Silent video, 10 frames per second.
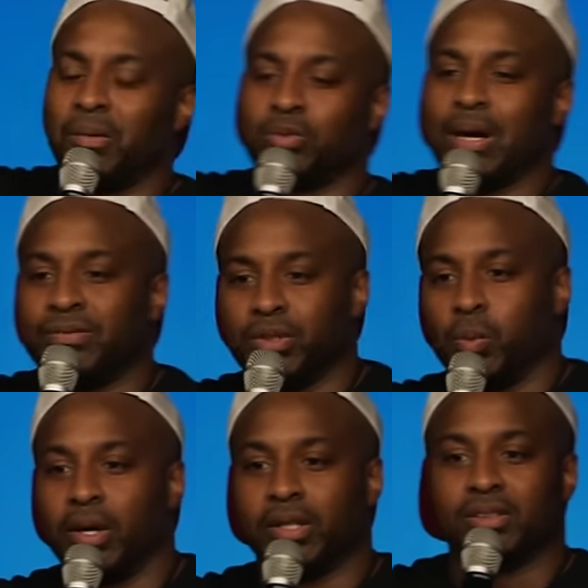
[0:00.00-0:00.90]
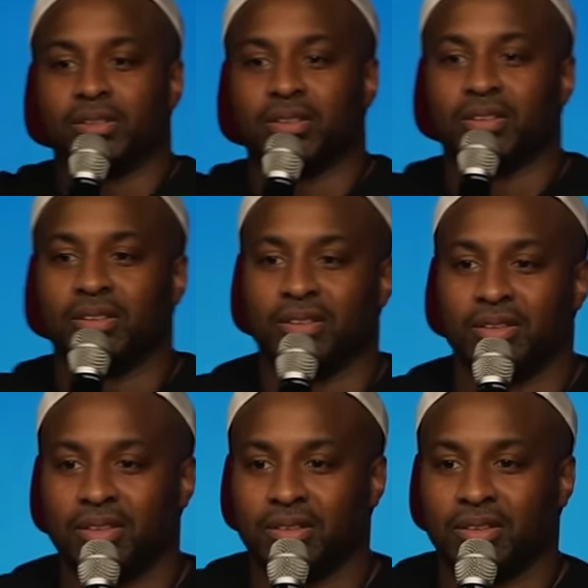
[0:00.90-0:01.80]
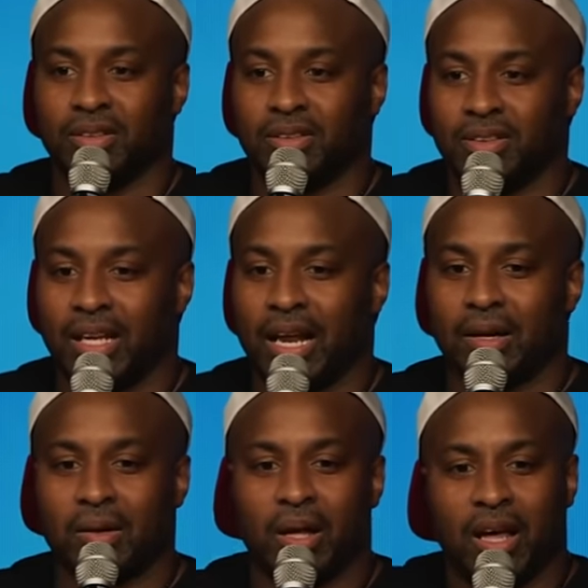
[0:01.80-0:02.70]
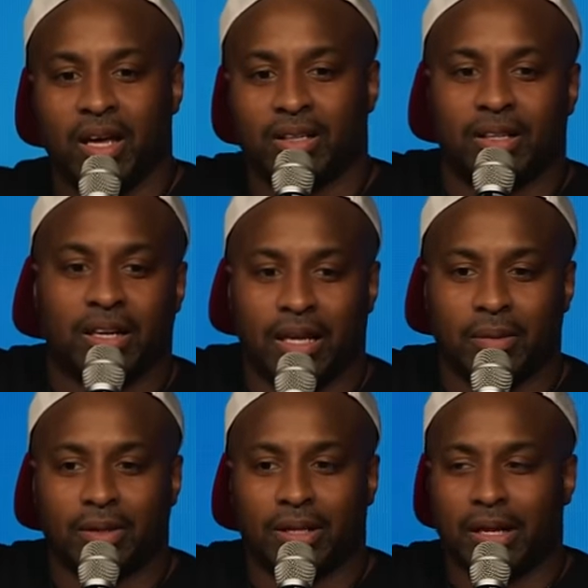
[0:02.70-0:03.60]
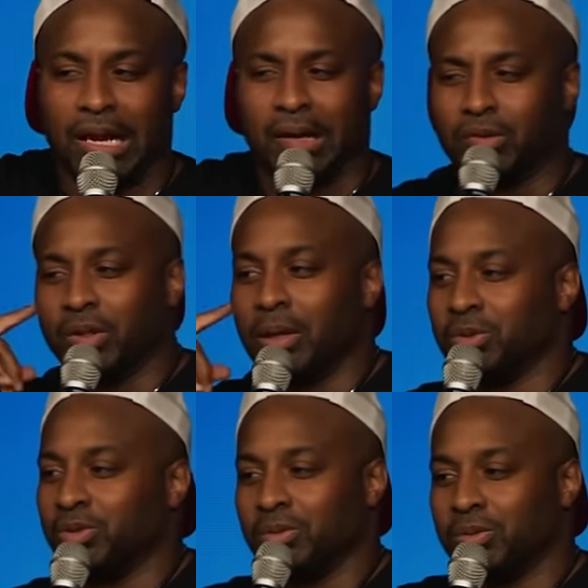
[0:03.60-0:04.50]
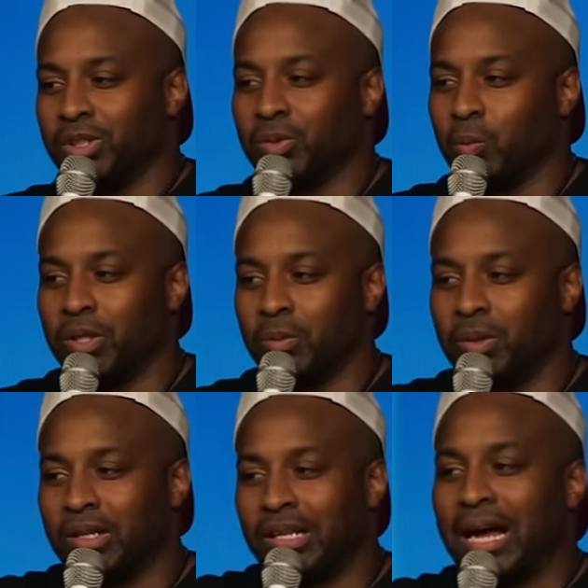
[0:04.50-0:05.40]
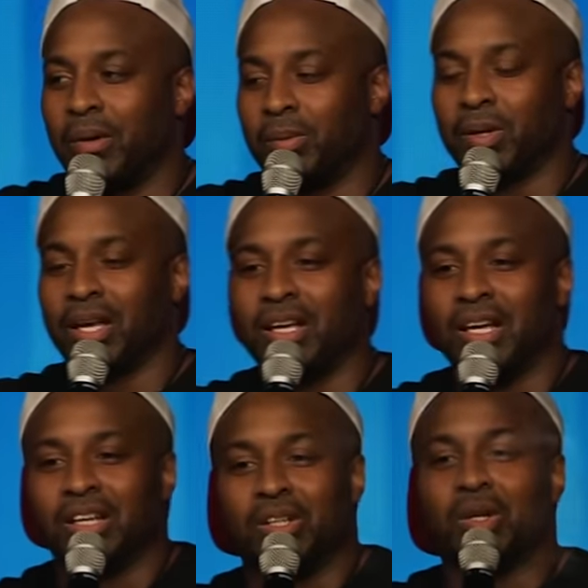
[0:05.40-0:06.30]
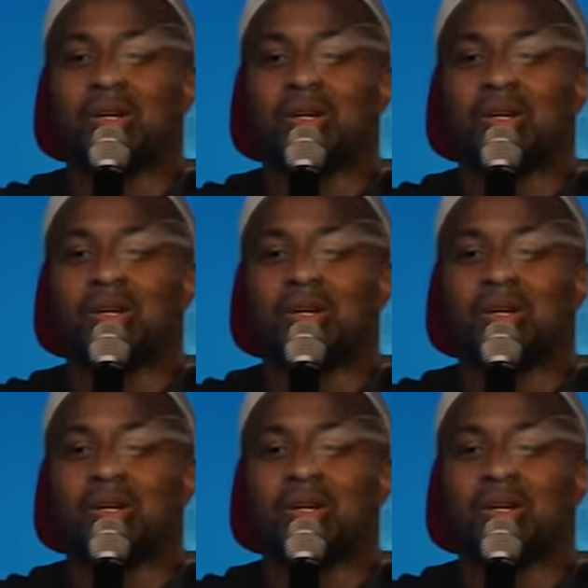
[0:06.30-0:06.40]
his wife to work. I said, I don't, and, and I thought that was just a weird word, allow, but okay, you don't